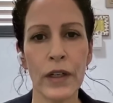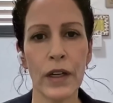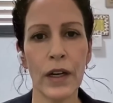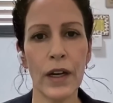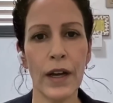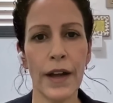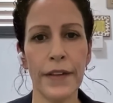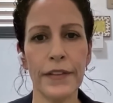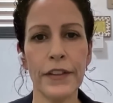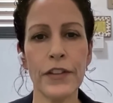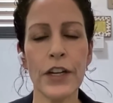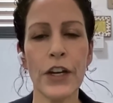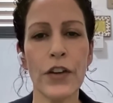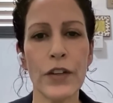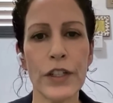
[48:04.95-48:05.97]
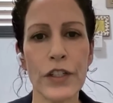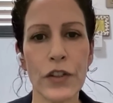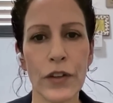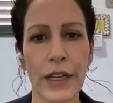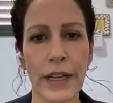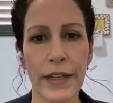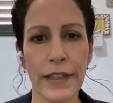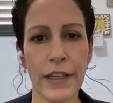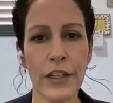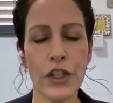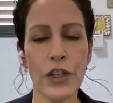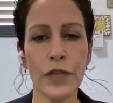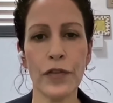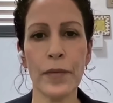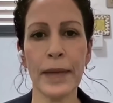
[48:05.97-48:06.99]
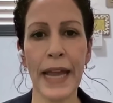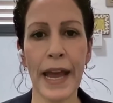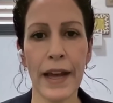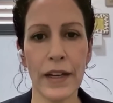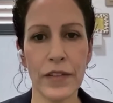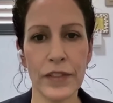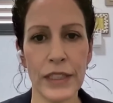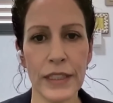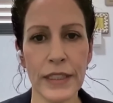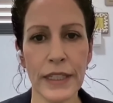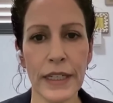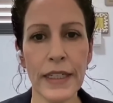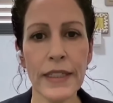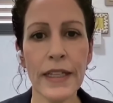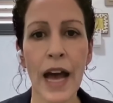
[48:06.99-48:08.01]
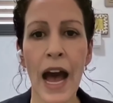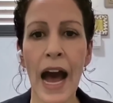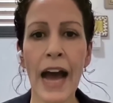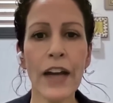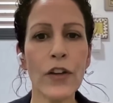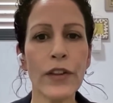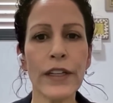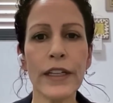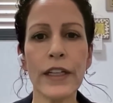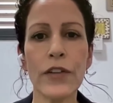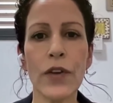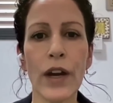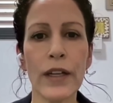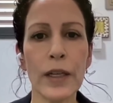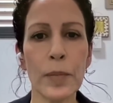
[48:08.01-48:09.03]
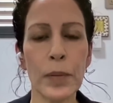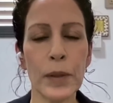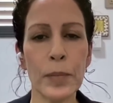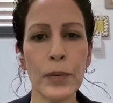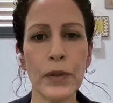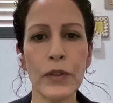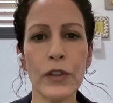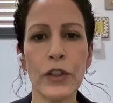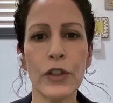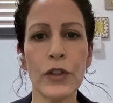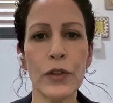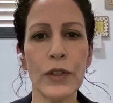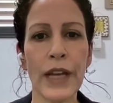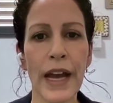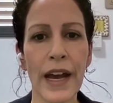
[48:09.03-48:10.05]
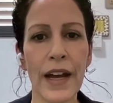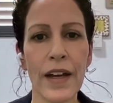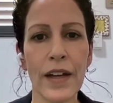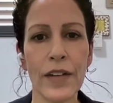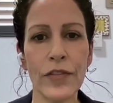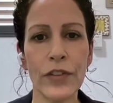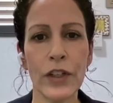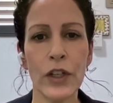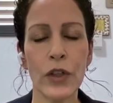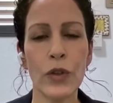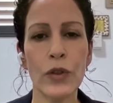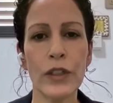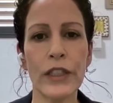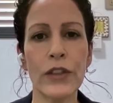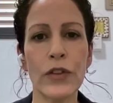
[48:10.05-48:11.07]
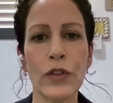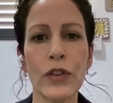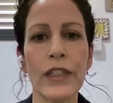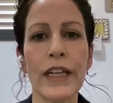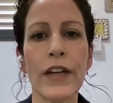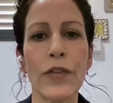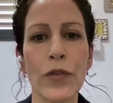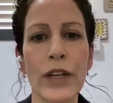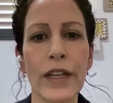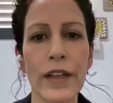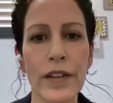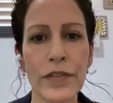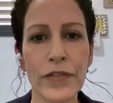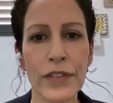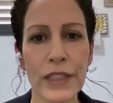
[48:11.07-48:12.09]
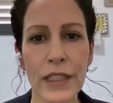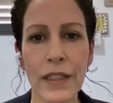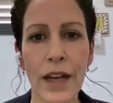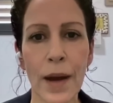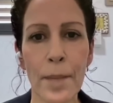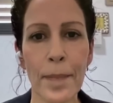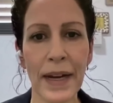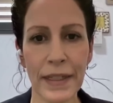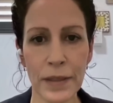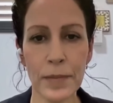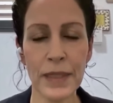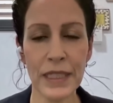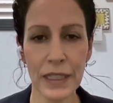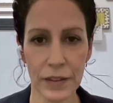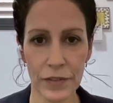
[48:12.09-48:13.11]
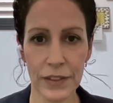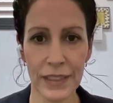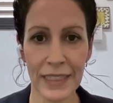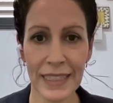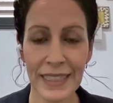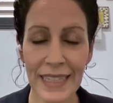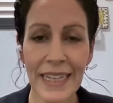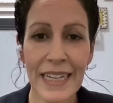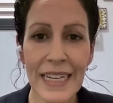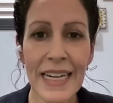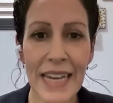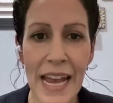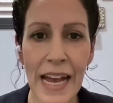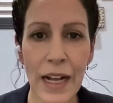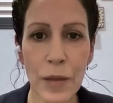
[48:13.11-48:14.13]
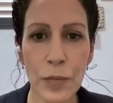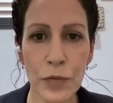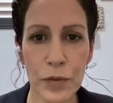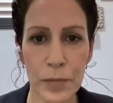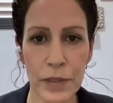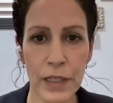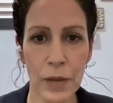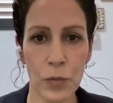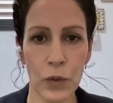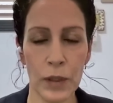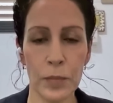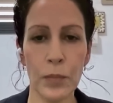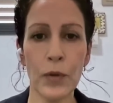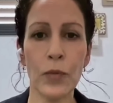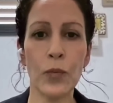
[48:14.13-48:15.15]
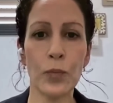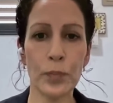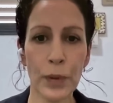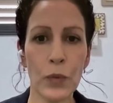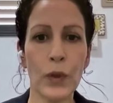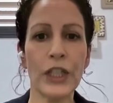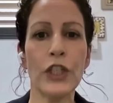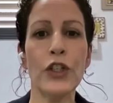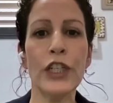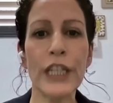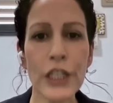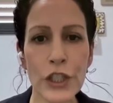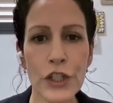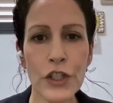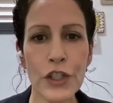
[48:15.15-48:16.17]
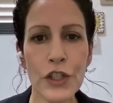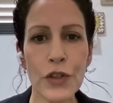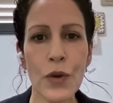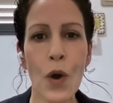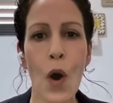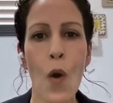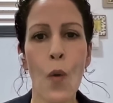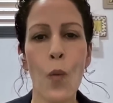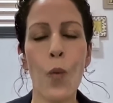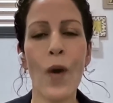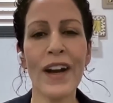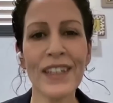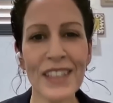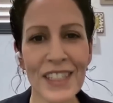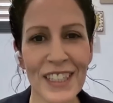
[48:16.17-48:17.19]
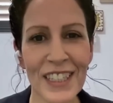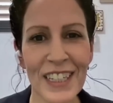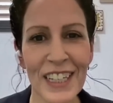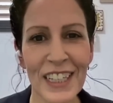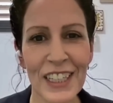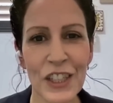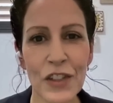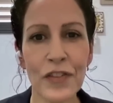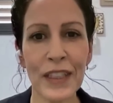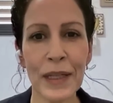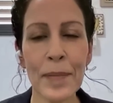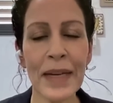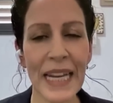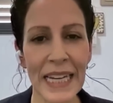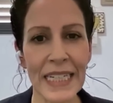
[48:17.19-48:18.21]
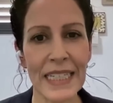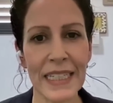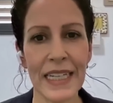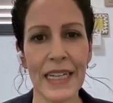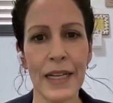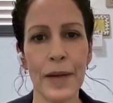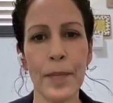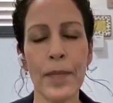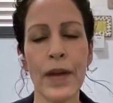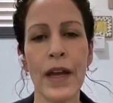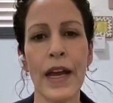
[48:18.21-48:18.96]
the terrorist organization from the head of the state. I don't think Iraqi people could get rid of Saddam by themselves. They needed help from someone. But what you need to do once you've eliminated him